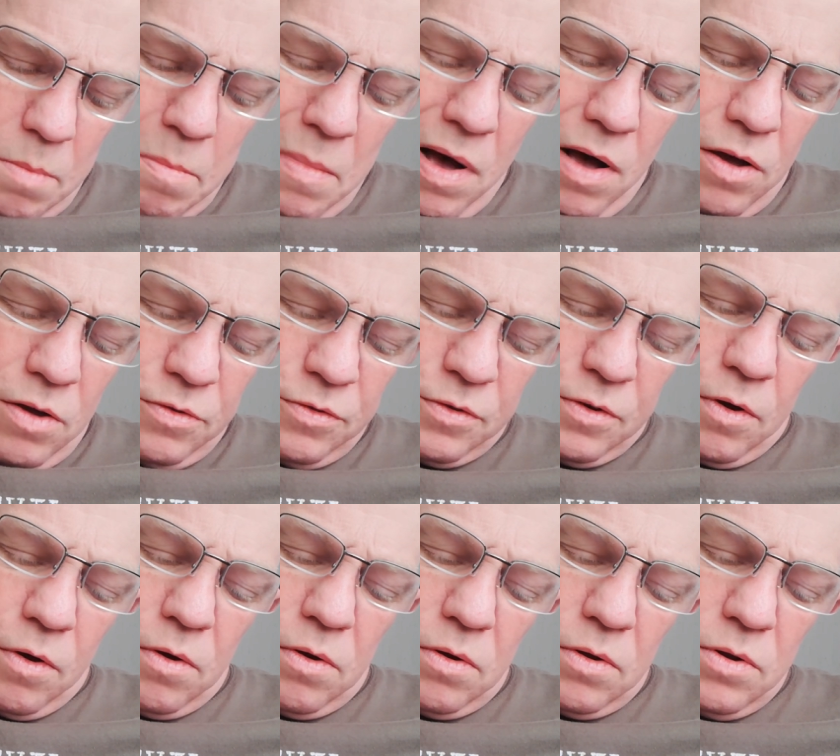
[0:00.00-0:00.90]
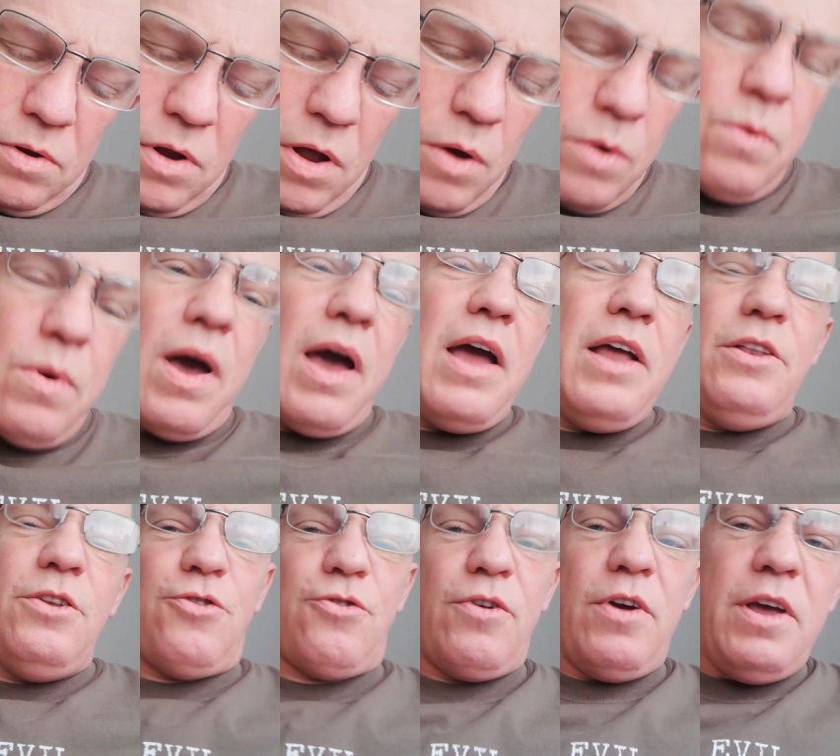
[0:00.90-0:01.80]
mask no
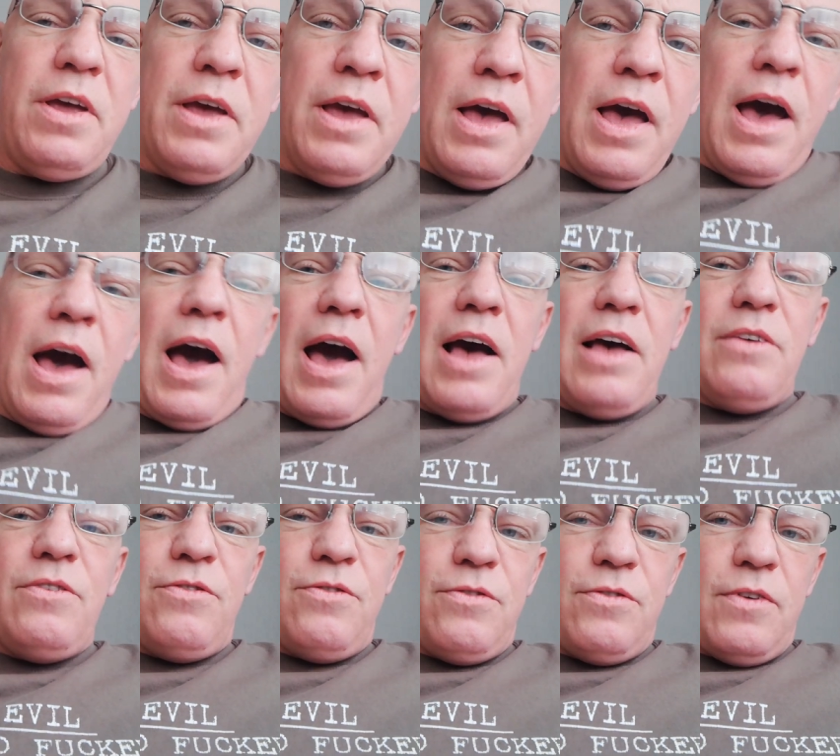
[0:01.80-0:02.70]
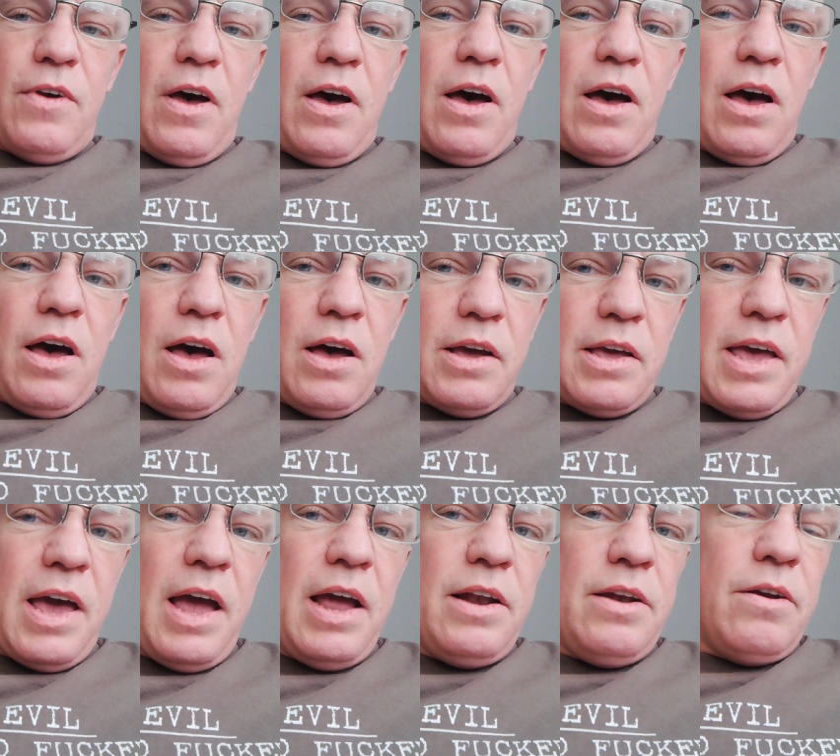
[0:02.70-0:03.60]
entry, as uh,
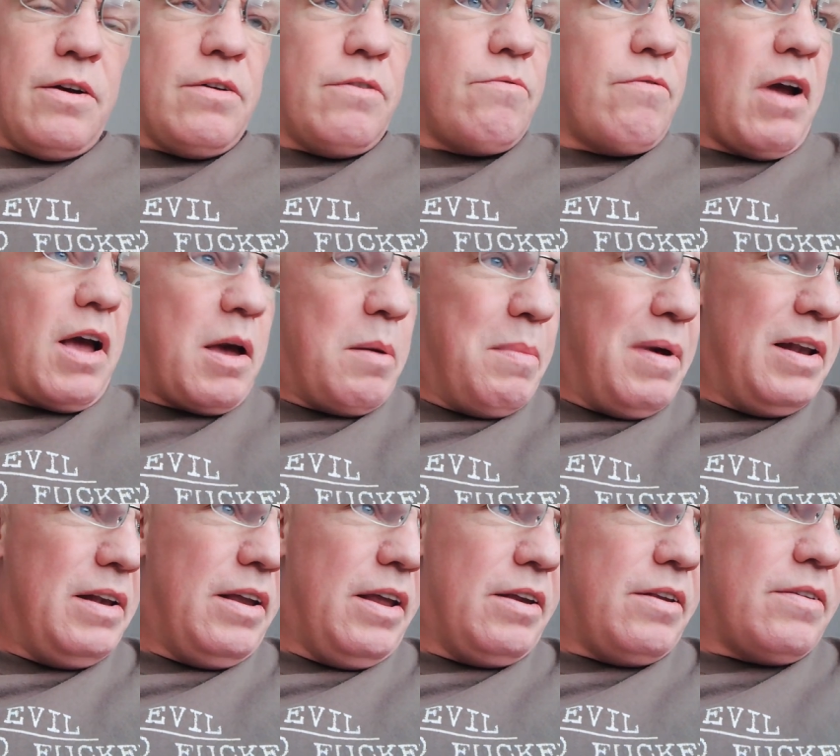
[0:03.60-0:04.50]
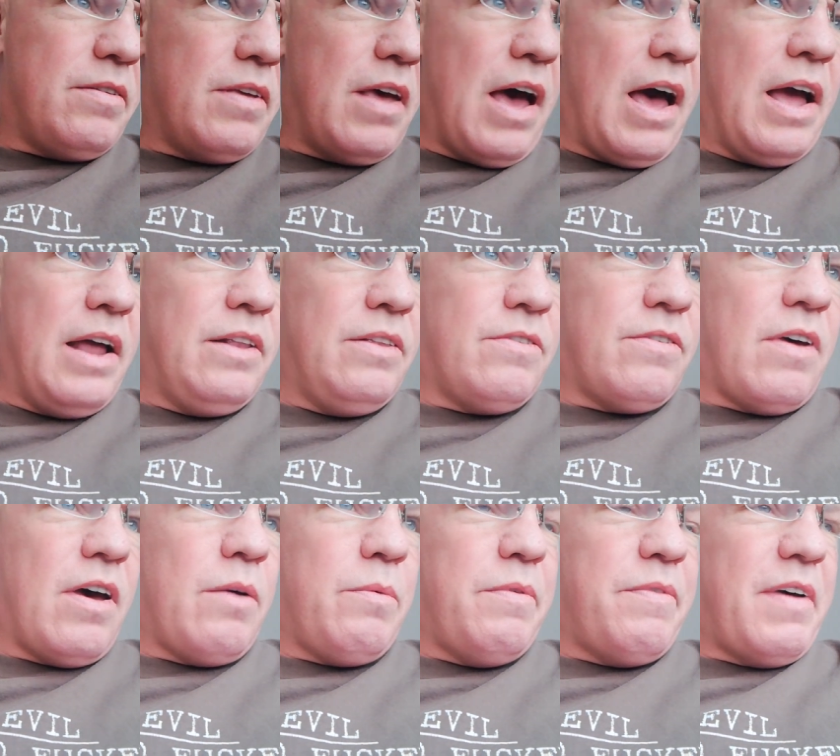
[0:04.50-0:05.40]
Ken recommended. And
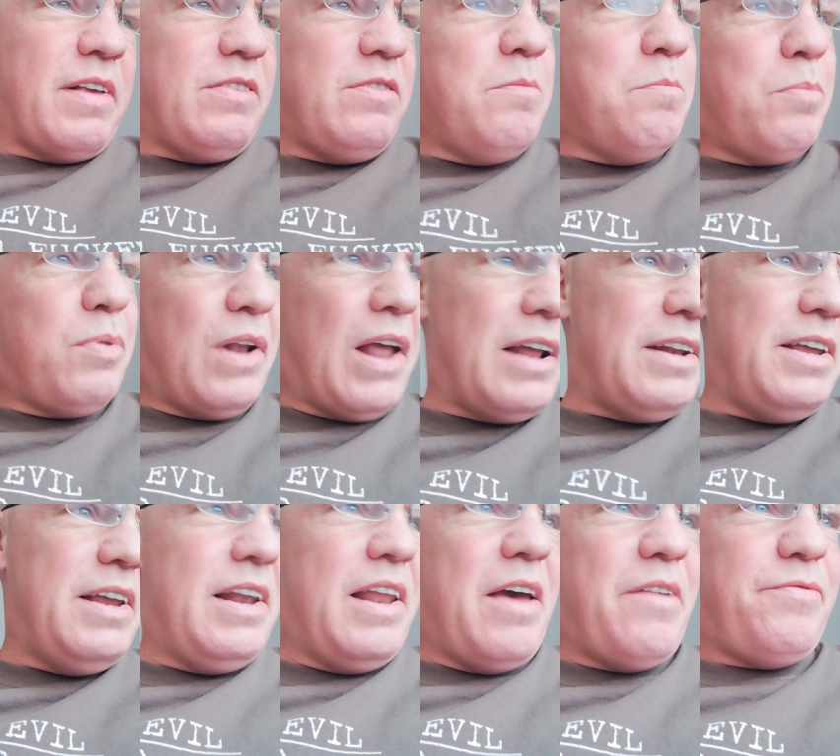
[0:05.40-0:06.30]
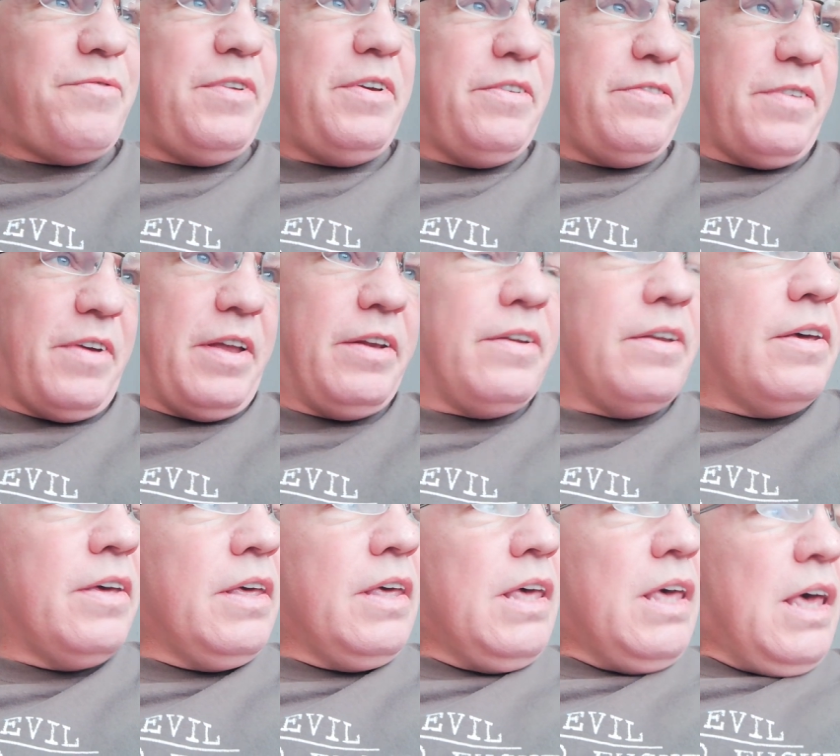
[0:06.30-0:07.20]
uh, we've had some bloody lefties in.
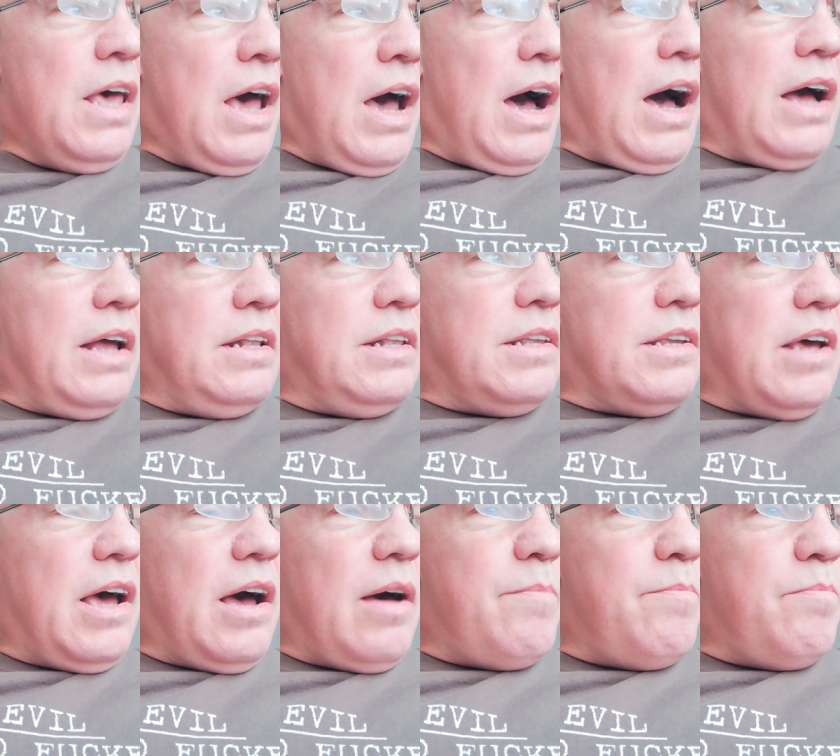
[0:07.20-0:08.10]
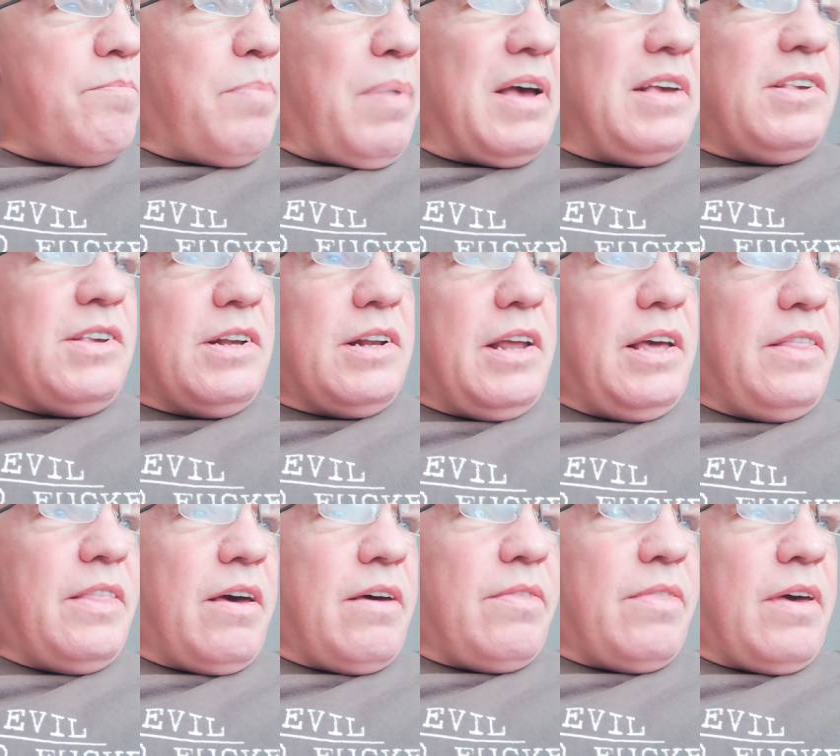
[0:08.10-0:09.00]
And um, basically,
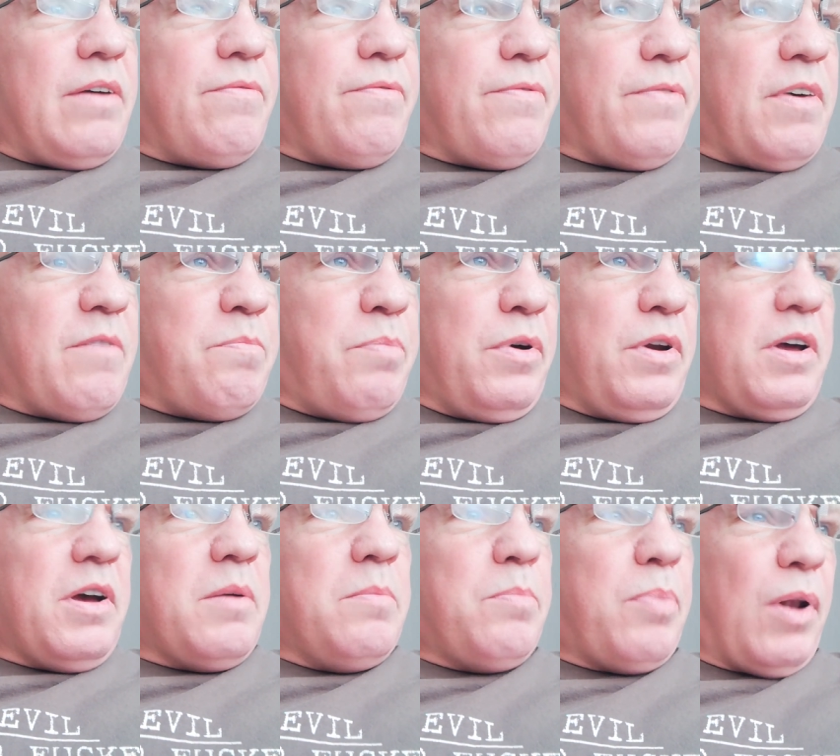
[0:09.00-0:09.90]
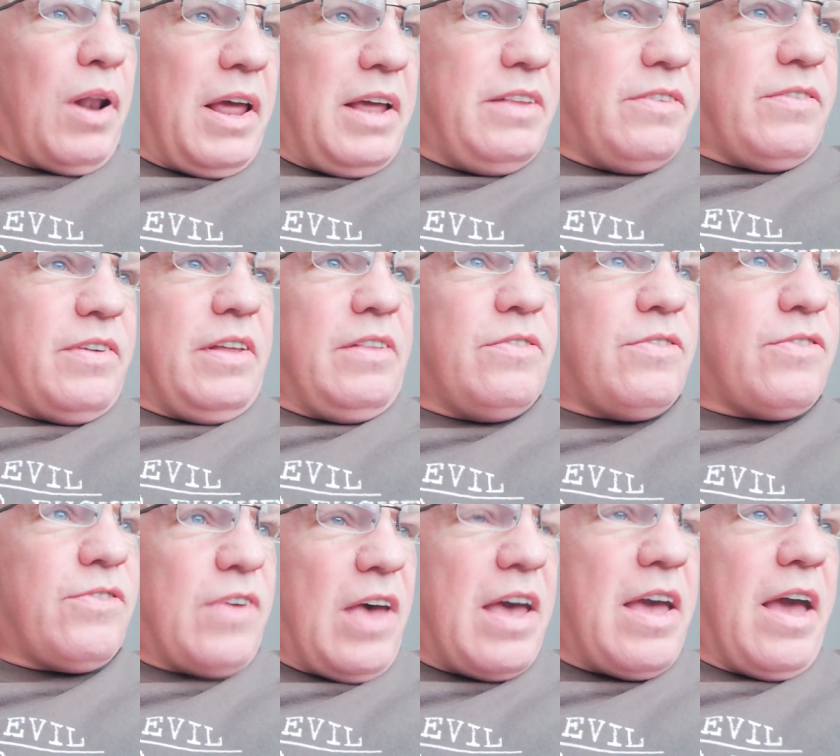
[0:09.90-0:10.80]
they've, they've put a complaint in
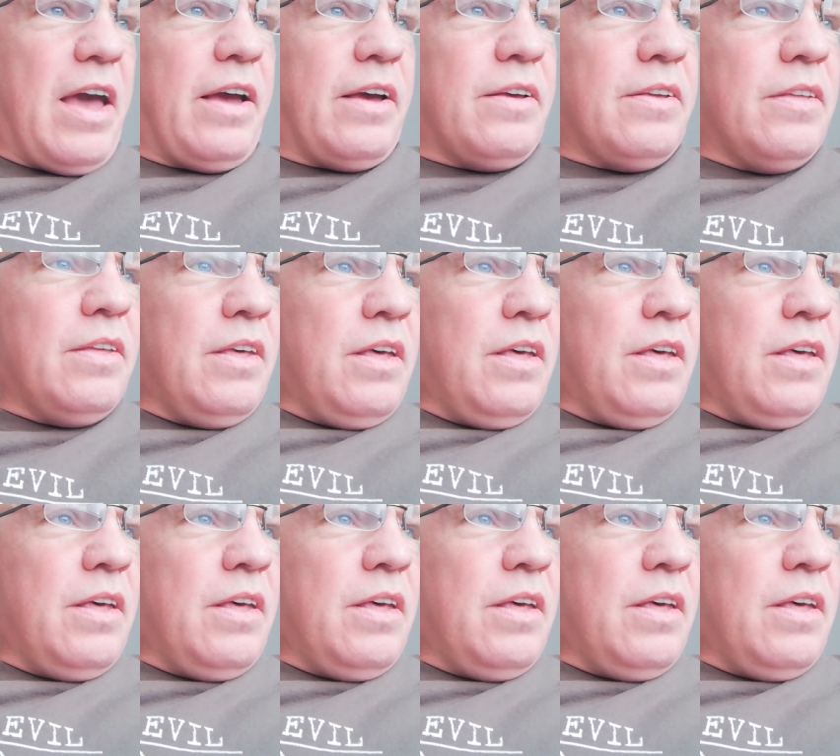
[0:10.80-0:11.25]
saying